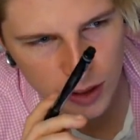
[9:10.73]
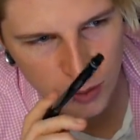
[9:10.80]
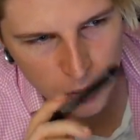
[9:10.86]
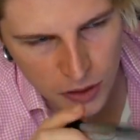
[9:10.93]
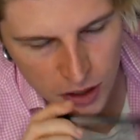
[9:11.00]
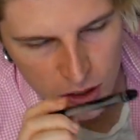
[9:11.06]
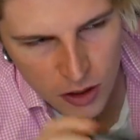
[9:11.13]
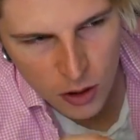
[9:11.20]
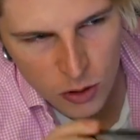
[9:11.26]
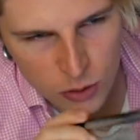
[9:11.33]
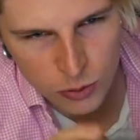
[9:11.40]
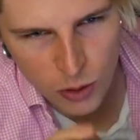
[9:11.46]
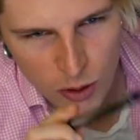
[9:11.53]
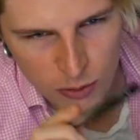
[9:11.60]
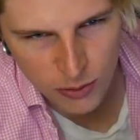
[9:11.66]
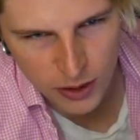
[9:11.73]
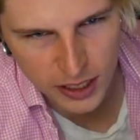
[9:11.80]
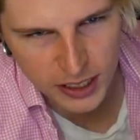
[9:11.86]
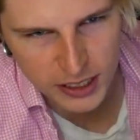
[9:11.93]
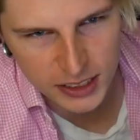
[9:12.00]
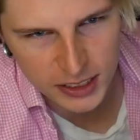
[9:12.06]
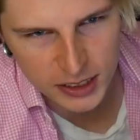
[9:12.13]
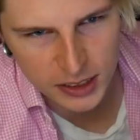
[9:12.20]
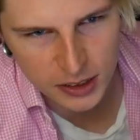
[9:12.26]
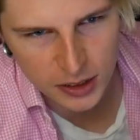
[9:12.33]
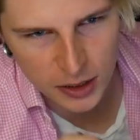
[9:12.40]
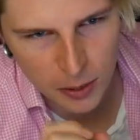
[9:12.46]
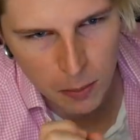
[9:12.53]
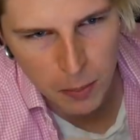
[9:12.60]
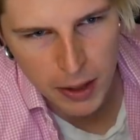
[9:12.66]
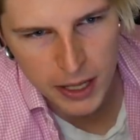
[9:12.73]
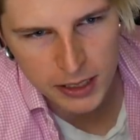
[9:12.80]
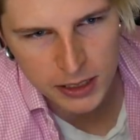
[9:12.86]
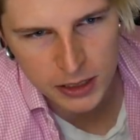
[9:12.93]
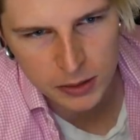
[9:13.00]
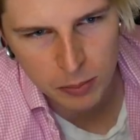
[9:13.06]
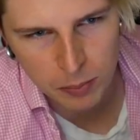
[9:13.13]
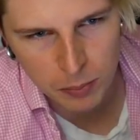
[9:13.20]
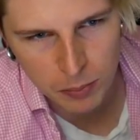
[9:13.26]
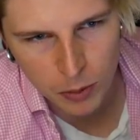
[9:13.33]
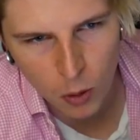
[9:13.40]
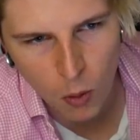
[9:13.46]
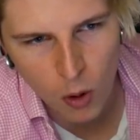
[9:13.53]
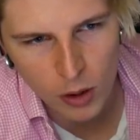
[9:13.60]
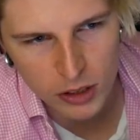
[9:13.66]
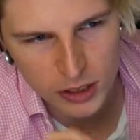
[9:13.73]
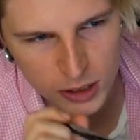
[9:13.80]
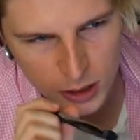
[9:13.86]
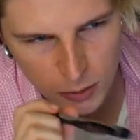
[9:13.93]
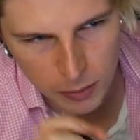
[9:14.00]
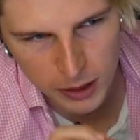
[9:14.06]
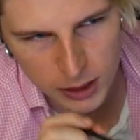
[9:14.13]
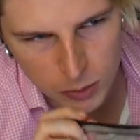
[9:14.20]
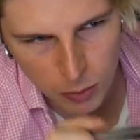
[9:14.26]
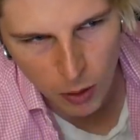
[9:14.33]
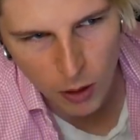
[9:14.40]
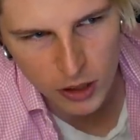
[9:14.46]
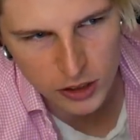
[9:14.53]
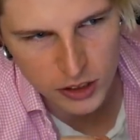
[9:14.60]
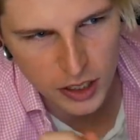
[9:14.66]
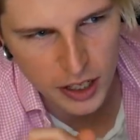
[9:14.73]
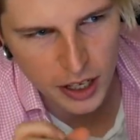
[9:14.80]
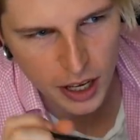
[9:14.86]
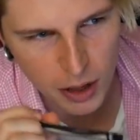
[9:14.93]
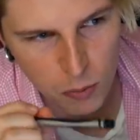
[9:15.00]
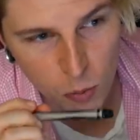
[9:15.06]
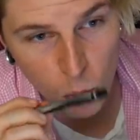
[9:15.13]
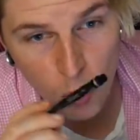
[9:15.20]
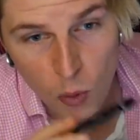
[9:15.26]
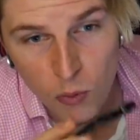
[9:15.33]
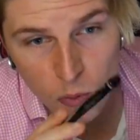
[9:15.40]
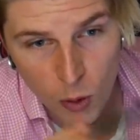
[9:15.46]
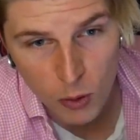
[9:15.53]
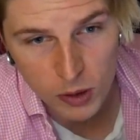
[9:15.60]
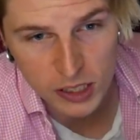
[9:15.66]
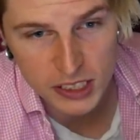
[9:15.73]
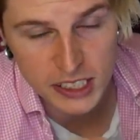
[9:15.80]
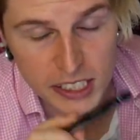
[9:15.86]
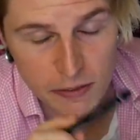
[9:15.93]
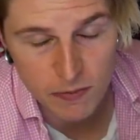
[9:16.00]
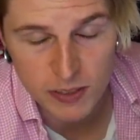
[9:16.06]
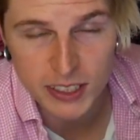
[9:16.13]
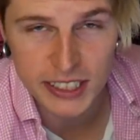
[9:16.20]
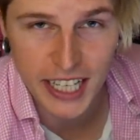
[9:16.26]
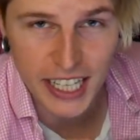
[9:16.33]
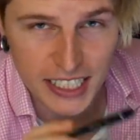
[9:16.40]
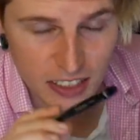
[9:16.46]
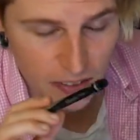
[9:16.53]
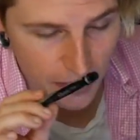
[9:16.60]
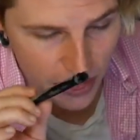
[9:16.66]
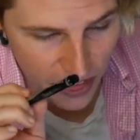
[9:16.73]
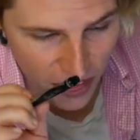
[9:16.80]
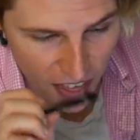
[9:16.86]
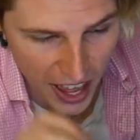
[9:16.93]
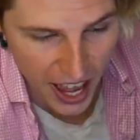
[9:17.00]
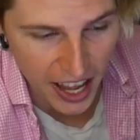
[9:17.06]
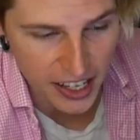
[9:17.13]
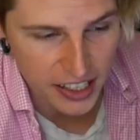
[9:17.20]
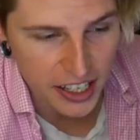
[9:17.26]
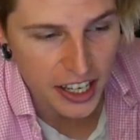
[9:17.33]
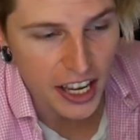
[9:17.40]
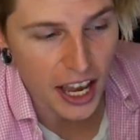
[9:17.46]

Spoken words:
within those rough things the best qualities, the best parts, and we'll focus and emphasize on that,